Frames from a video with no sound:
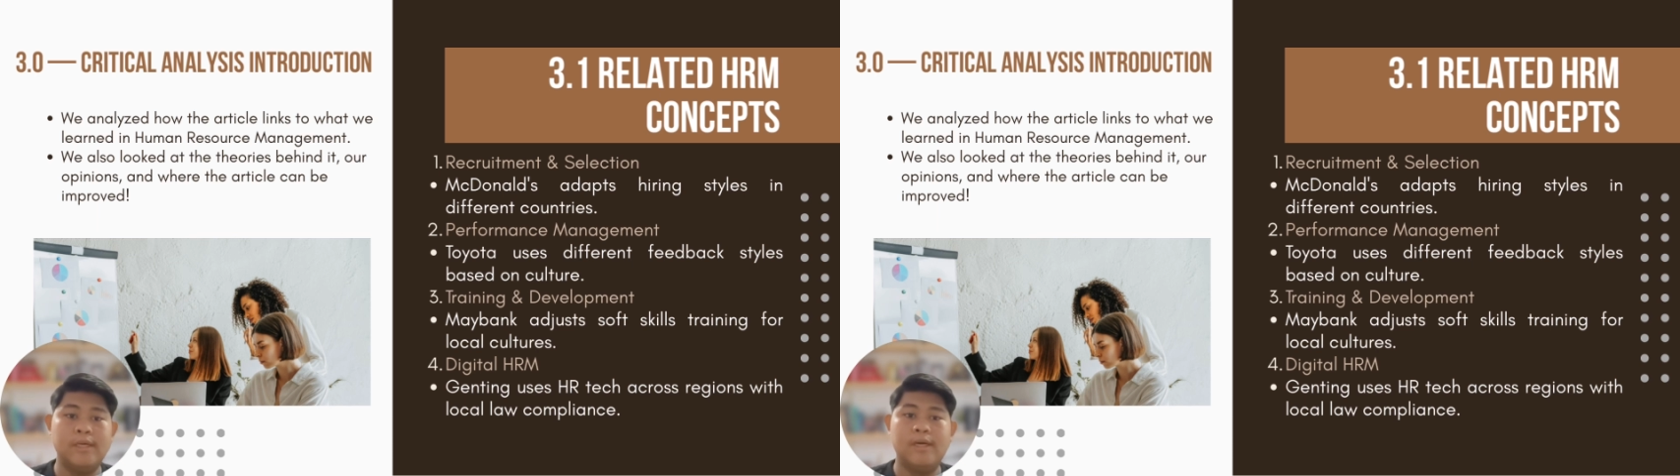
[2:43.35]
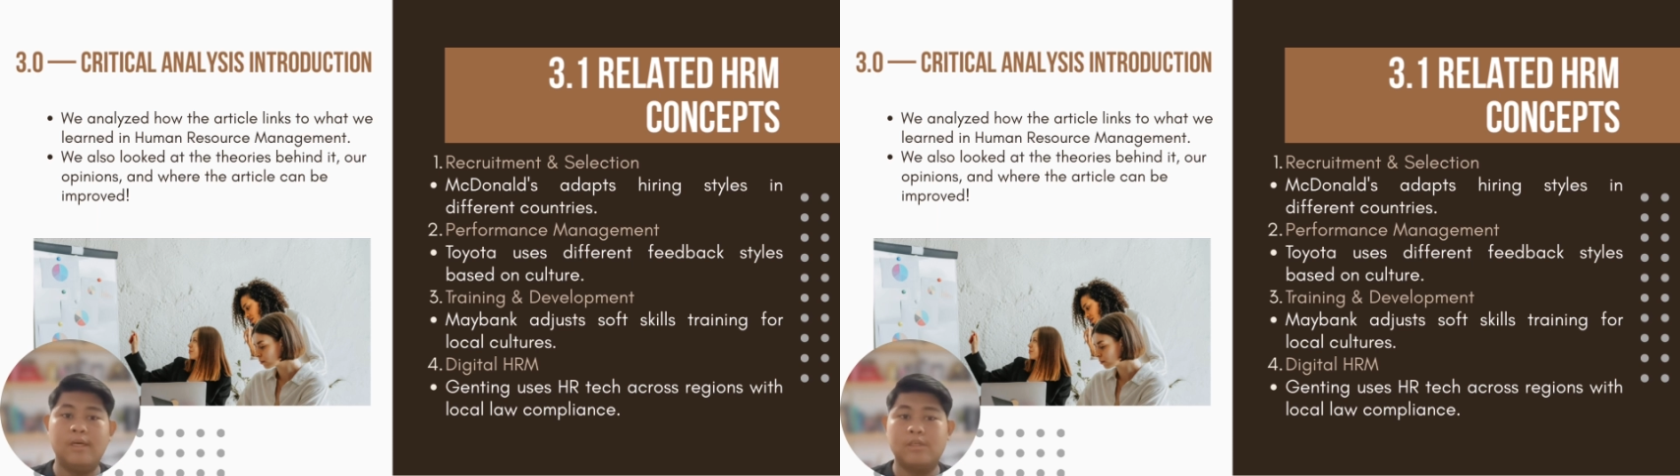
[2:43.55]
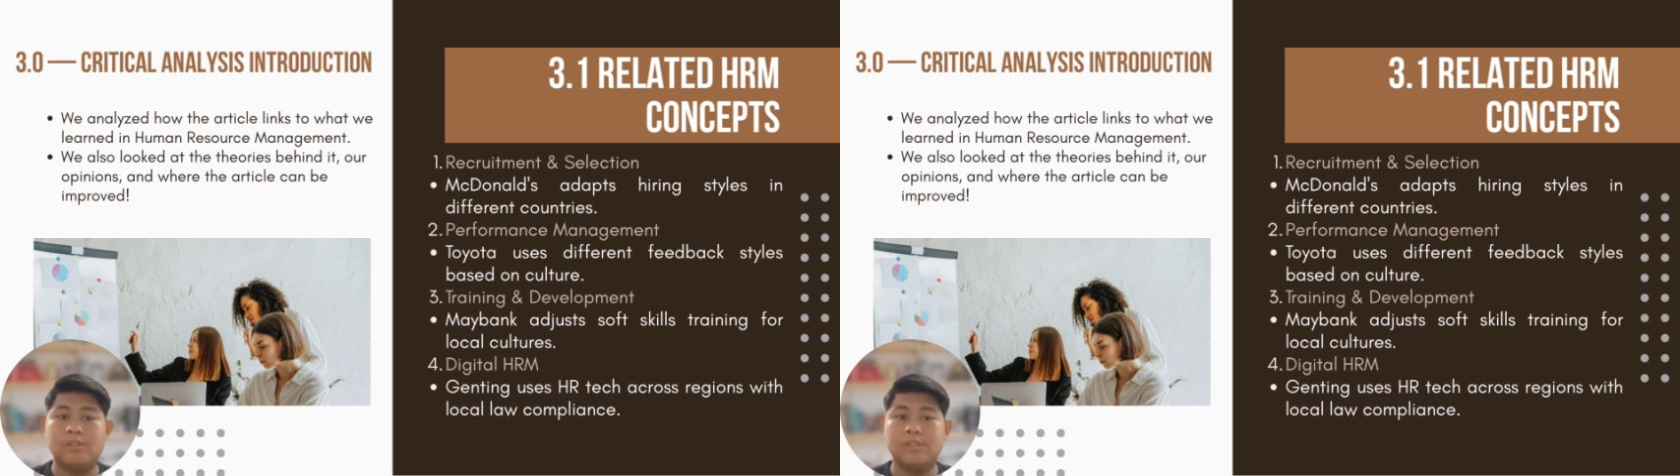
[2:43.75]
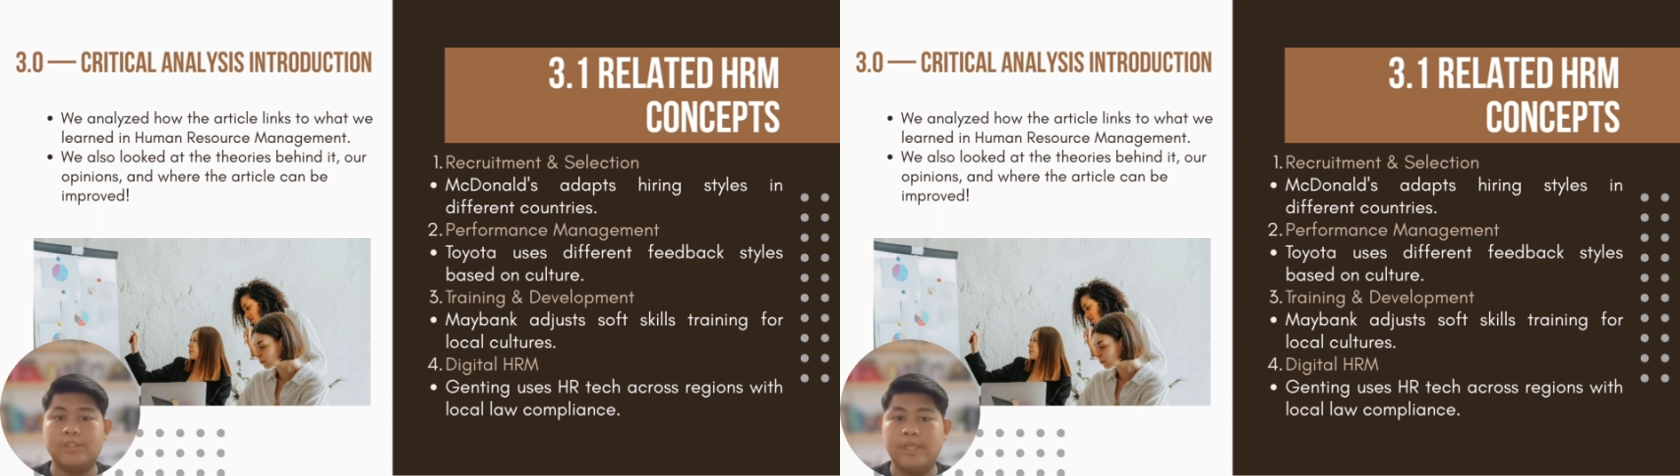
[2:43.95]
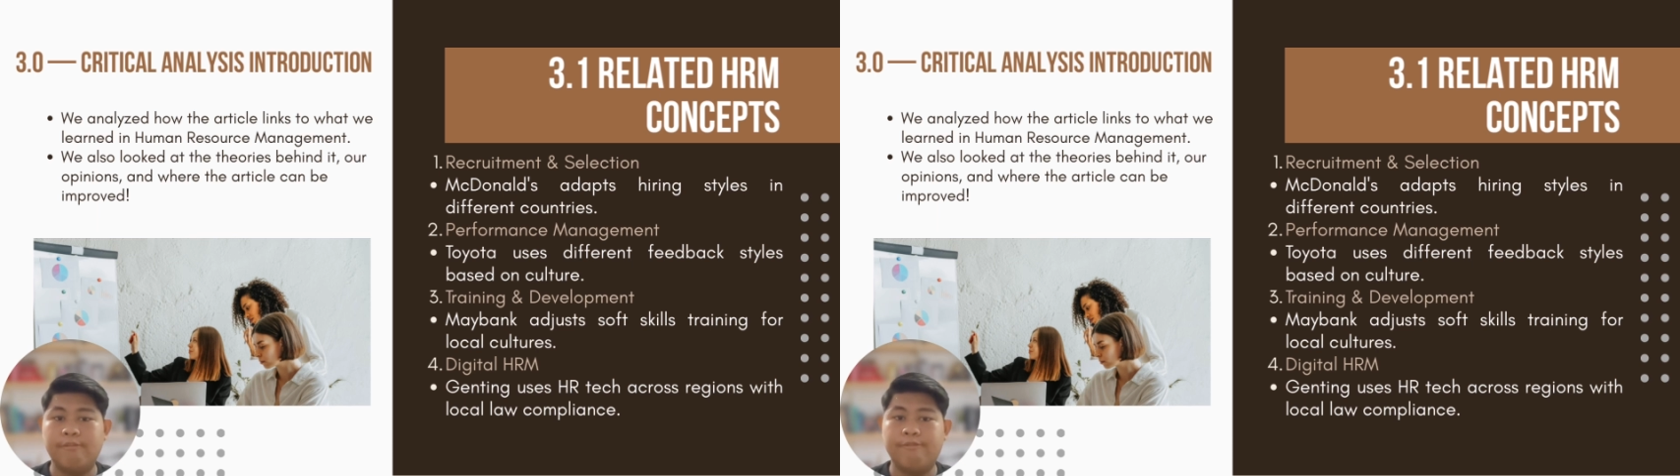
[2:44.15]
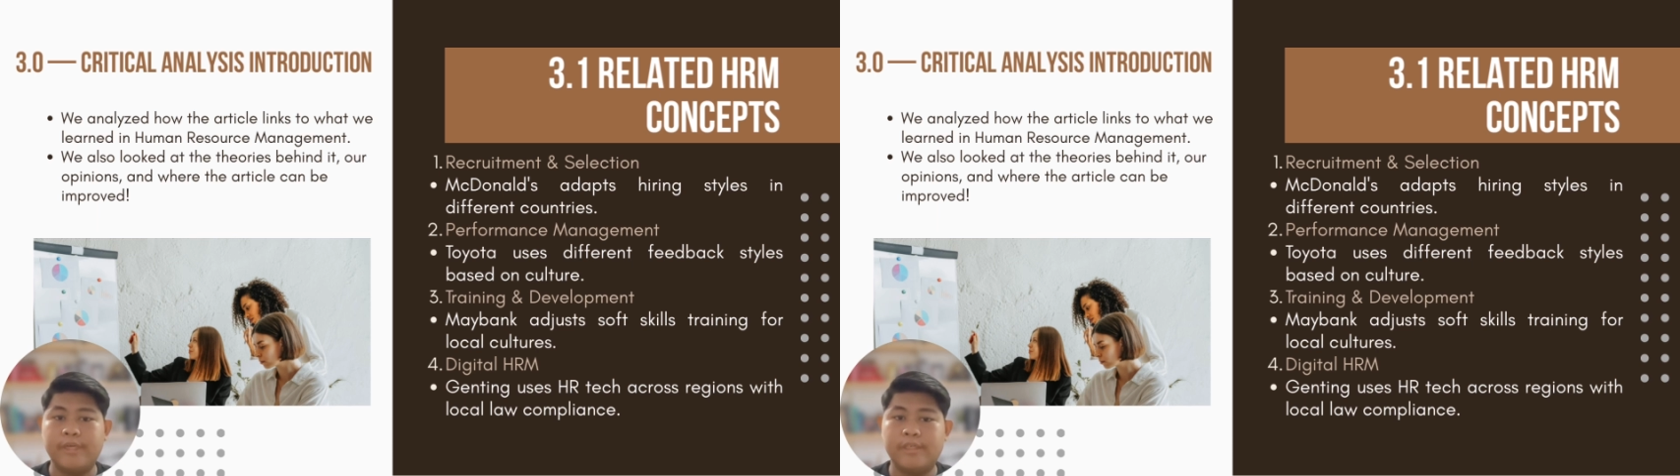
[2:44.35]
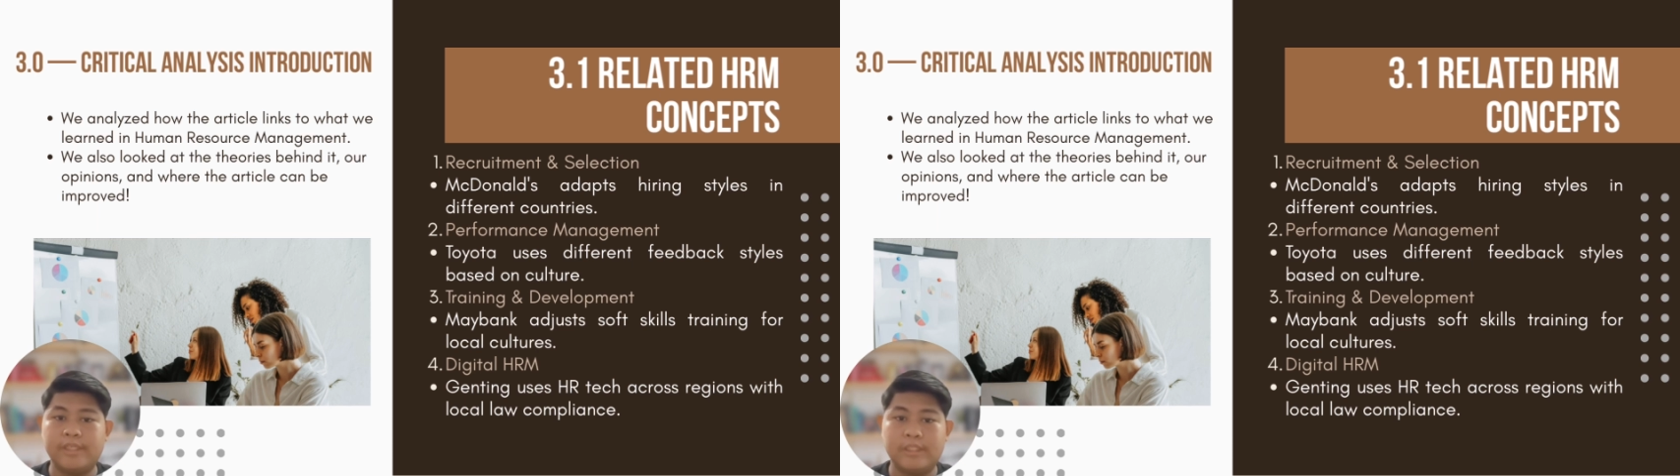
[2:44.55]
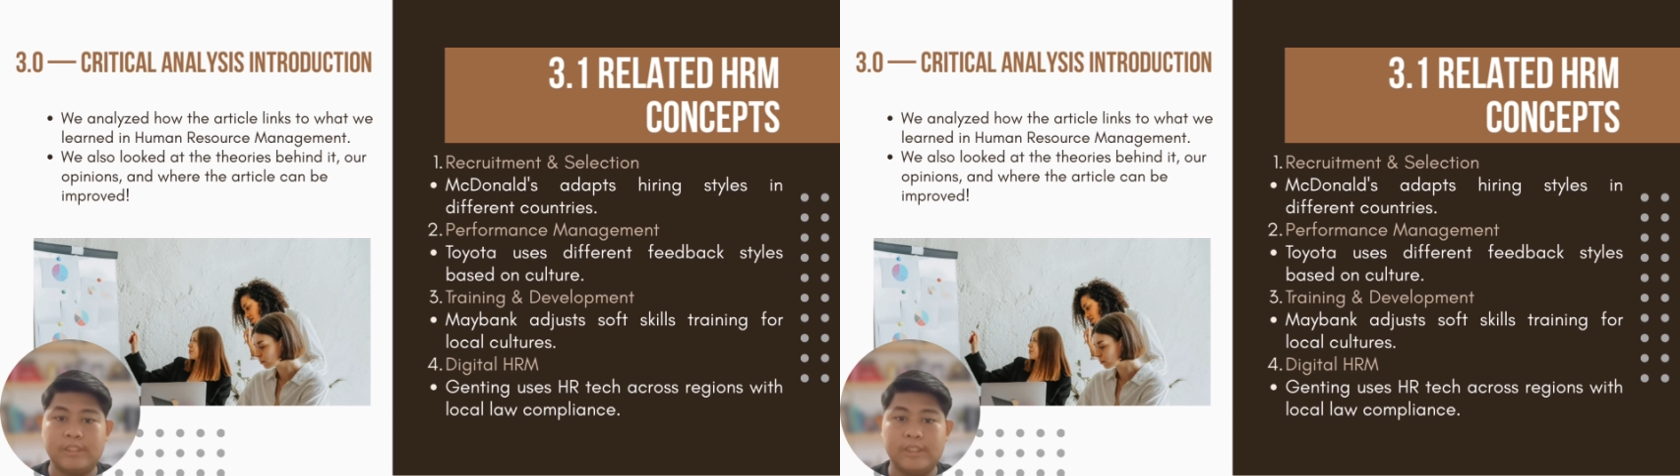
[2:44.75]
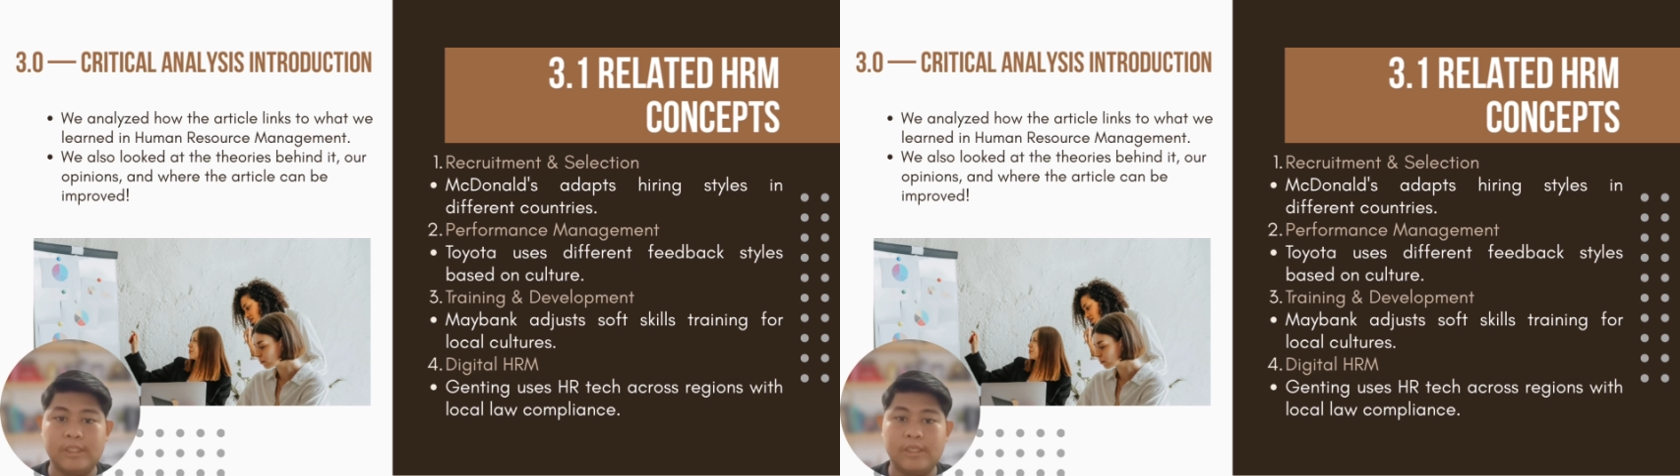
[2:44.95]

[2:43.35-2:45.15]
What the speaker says: across different regions